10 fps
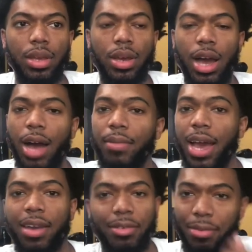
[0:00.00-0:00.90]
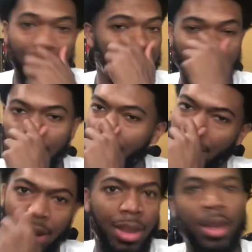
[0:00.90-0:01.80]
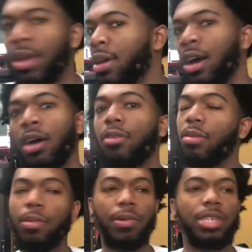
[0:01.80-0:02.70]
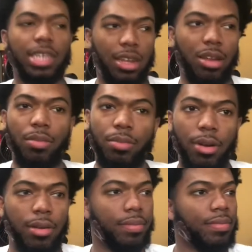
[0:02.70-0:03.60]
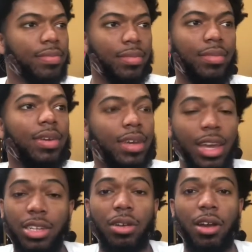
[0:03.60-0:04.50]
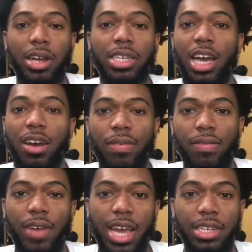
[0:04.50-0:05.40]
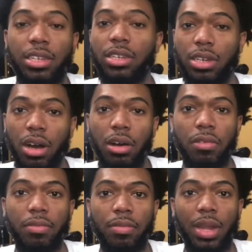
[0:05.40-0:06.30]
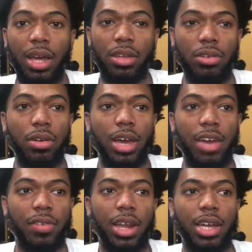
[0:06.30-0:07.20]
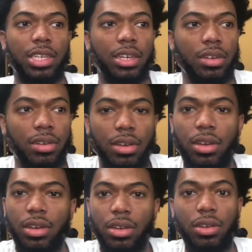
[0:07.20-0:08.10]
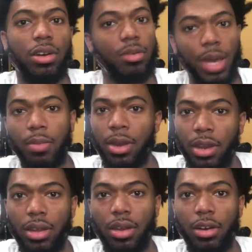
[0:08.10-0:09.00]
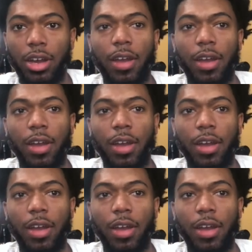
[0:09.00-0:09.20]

I've gotten, I don't want to put my business out there, but bro, it's crazy how fast it took off. Like, you gonna have clientele, you gonna make money, okay?